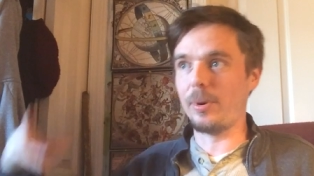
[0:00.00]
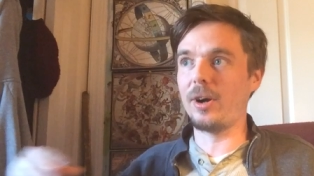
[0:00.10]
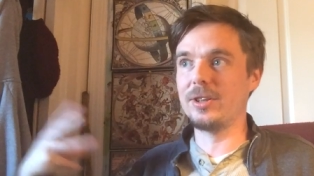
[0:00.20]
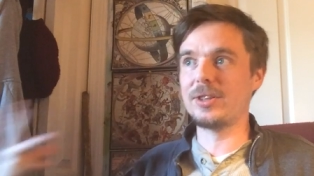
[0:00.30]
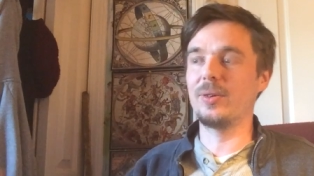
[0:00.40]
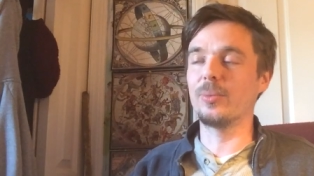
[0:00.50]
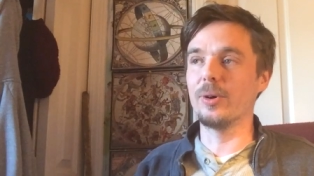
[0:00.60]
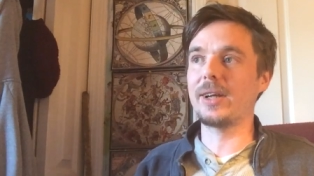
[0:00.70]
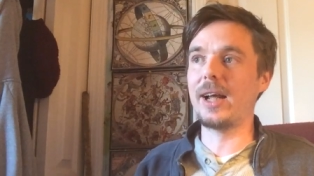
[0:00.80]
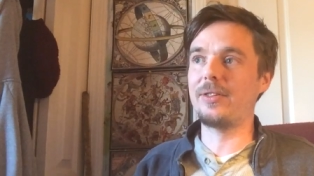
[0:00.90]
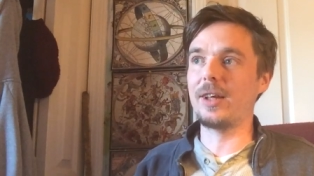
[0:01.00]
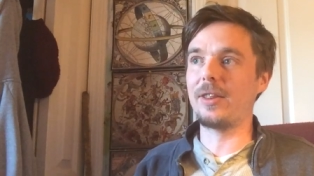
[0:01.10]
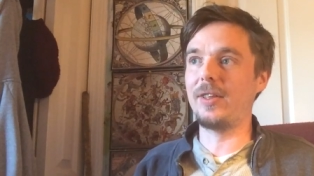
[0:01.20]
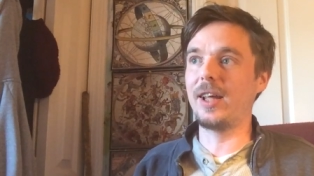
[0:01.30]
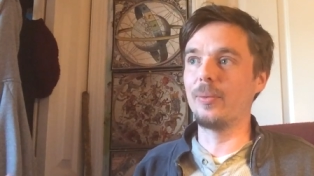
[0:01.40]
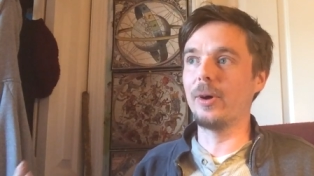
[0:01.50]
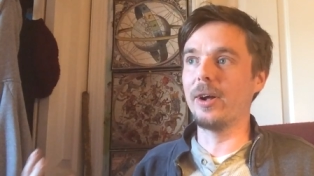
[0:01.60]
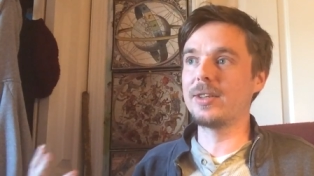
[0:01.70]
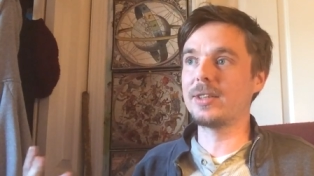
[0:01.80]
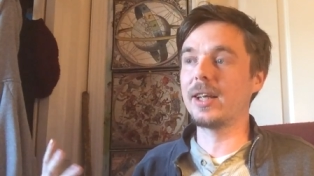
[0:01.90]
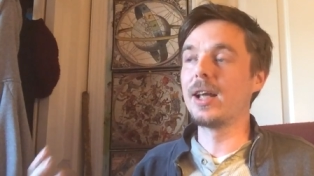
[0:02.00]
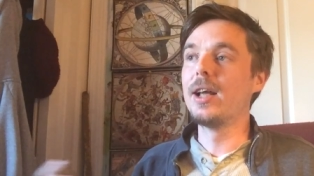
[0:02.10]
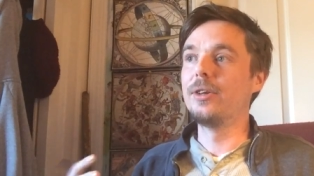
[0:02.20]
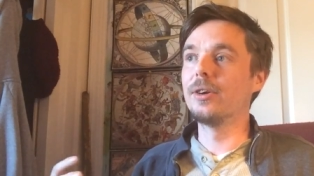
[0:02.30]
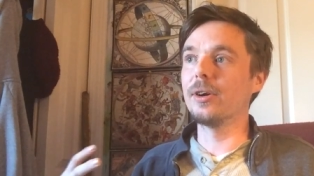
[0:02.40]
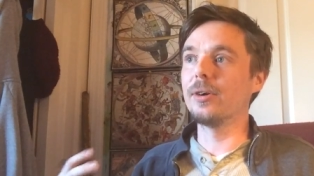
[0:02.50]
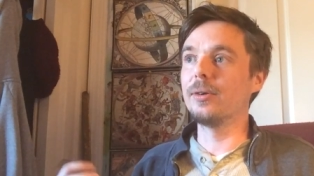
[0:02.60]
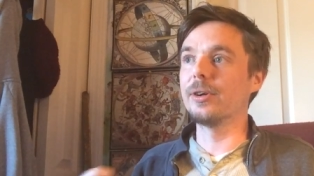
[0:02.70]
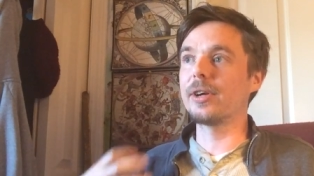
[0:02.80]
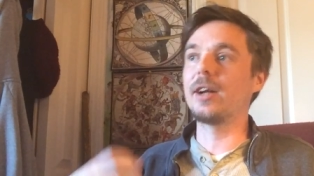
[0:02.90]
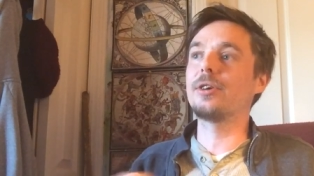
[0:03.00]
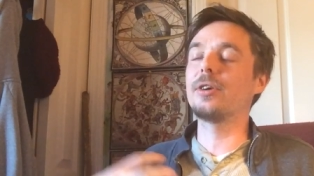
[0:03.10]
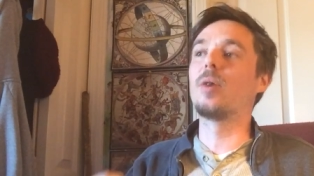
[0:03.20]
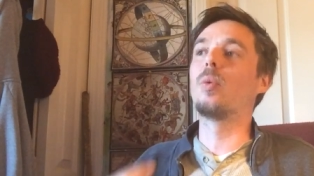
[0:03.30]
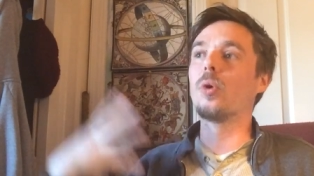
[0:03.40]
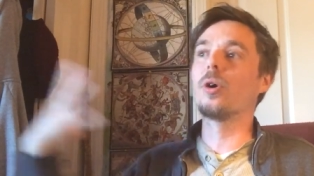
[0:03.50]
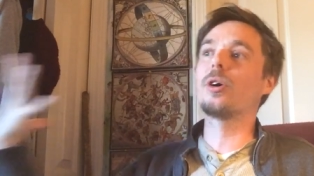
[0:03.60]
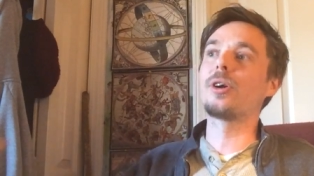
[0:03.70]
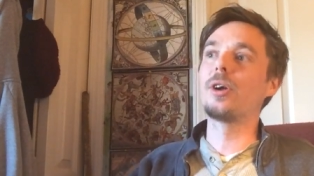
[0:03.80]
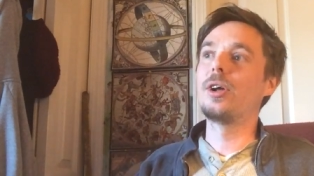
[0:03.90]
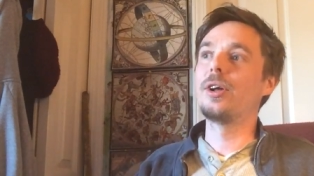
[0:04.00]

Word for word: protestant work ethic thing where it's like you're you're kind of turning work